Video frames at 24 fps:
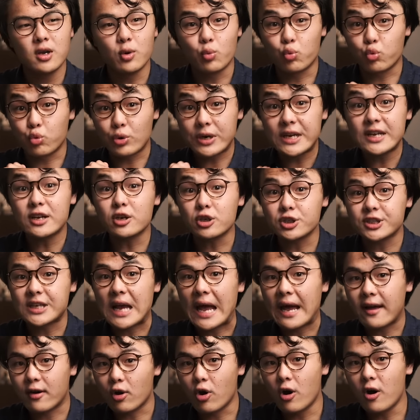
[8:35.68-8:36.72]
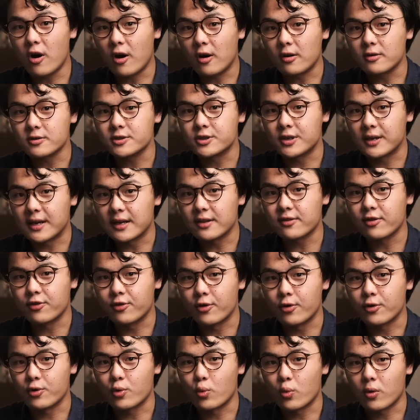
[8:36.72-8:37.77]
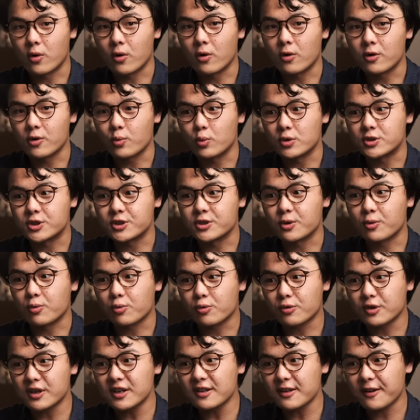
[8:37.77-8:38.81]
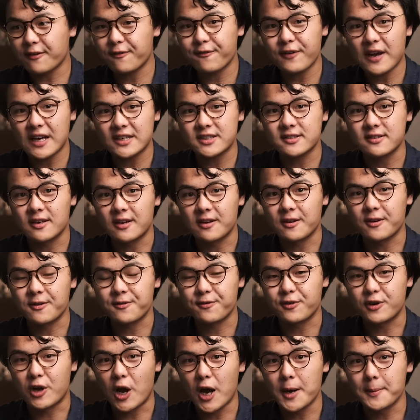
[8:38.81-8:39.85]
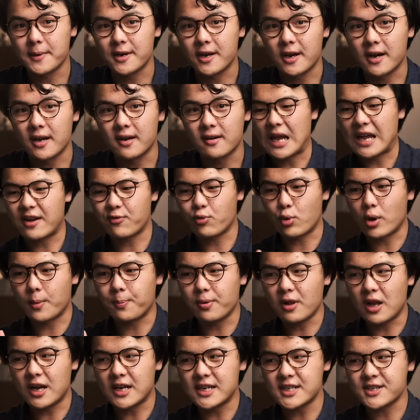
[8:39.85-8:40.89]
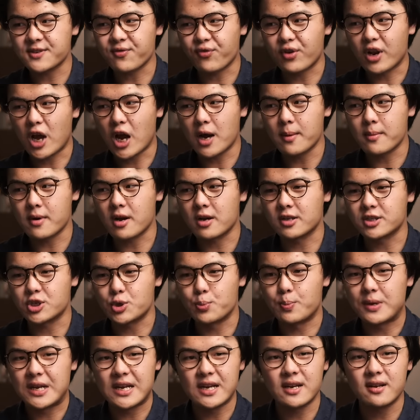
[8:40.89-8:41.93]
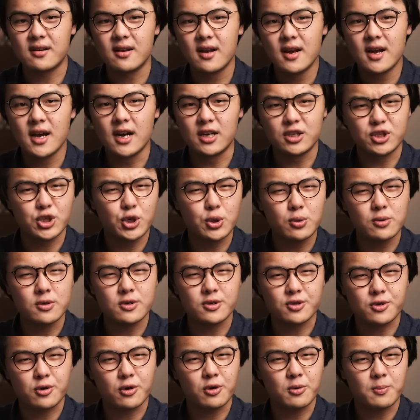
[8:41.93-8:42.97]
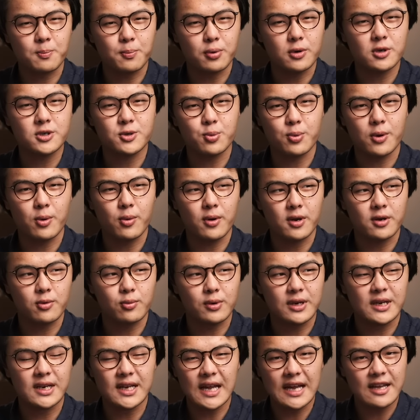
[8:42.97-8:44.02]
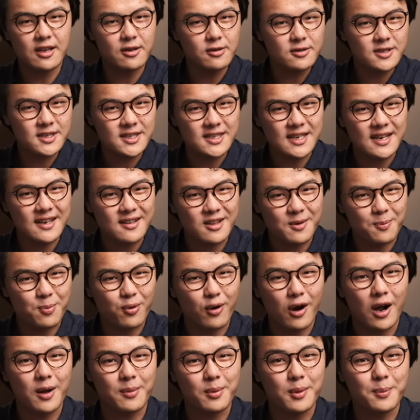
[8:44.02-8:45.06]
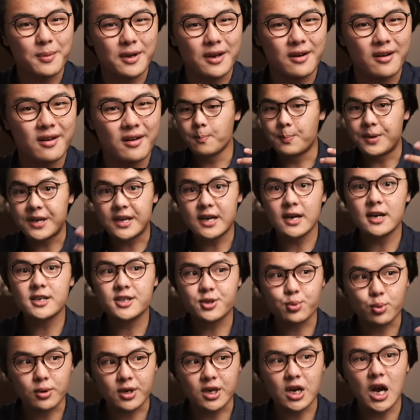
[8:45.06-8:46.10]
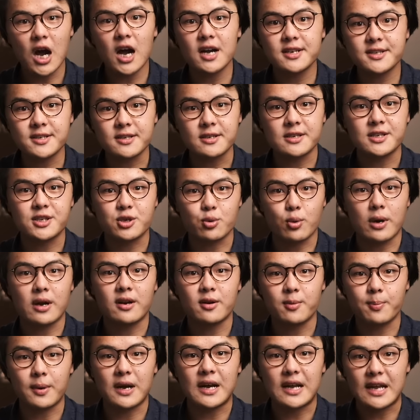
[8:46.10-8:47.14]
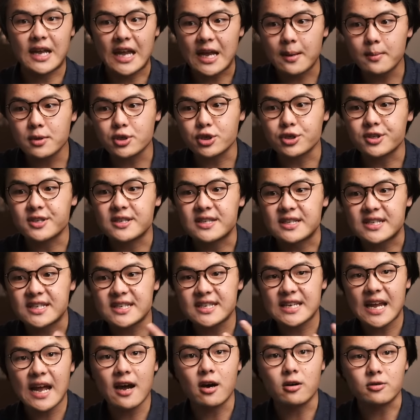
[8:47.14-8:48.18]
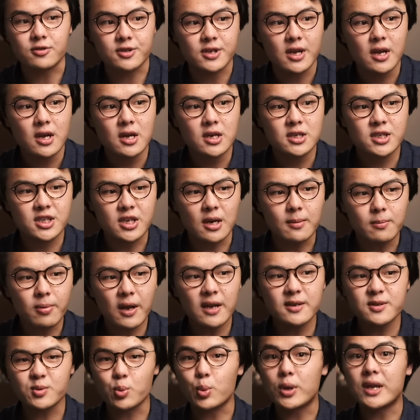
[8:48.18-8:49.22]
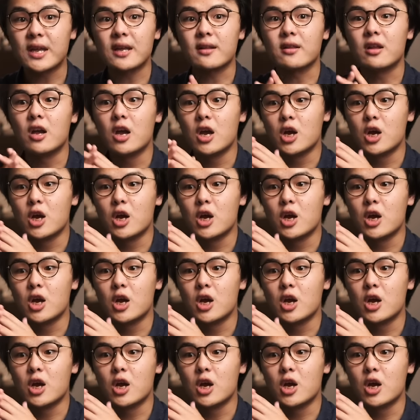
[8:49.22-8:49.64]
readers at all to get to know the world, which is a really fascinating phenomenon. And if we apply this phenomenon to being attuned to certain books we want to read, can you see the problem here? Because we're constantly surrounded by images and sounds, sometimes we can